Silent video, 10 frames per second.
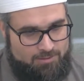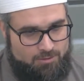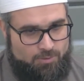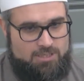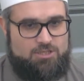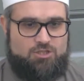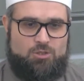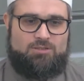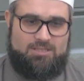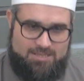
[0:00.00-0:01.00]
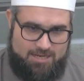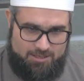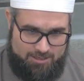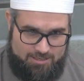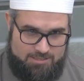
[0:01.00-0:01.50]
What he is told to say
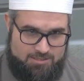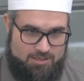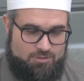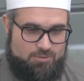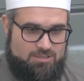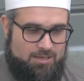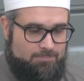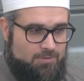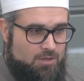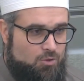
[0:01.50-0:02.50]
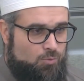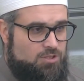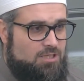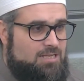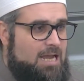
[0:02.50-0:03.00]
here, alayhi salatu wasalam, which is
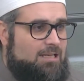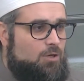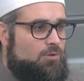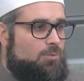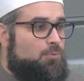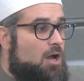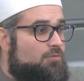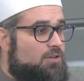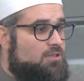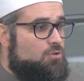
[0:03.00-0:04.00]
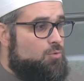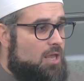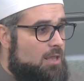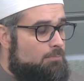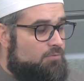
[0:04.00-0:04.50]
exactly what the prophets who
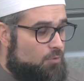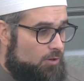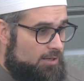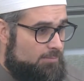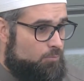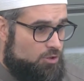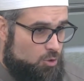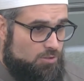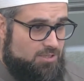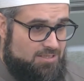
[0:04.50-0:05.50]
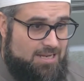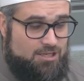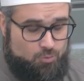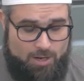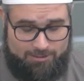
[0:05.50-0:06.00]
came before him were told to say
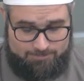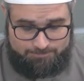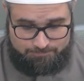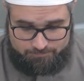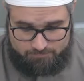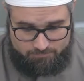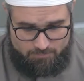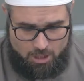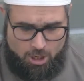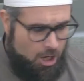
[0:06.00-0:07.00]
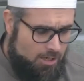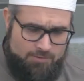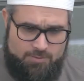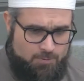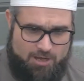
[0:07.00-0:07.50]
as well. All
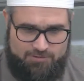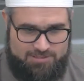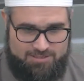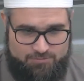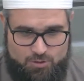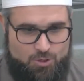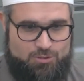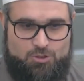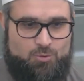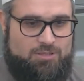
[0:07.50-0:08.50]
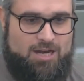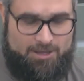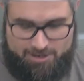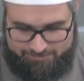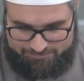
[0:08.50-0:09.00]
of the prophets, if you go to Surah
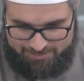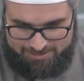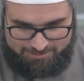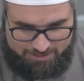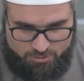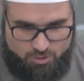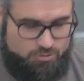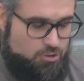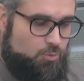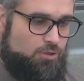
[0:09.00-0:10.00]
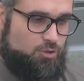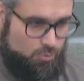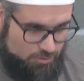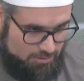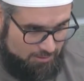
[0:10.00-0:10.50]
Al-A'raf, and you go to Surah
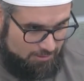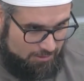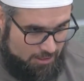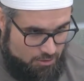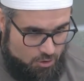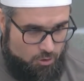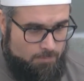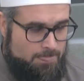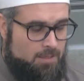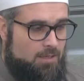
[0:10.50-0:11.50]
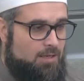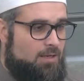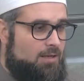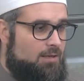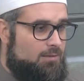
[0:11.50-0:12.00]
Hud, and you go
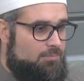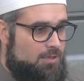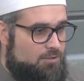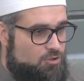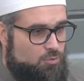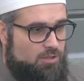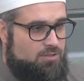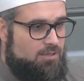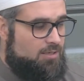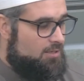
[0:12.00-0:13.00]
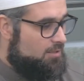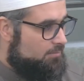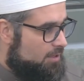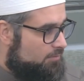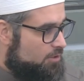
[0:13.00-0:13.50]
to Surah,
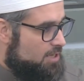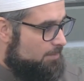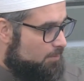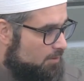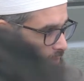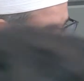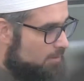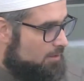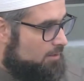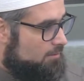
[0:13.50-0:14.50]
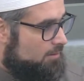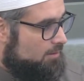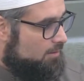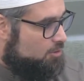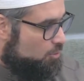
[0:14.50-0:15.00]
for example,
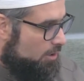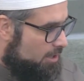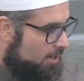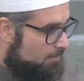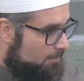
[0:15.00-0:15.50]
Shu'ara,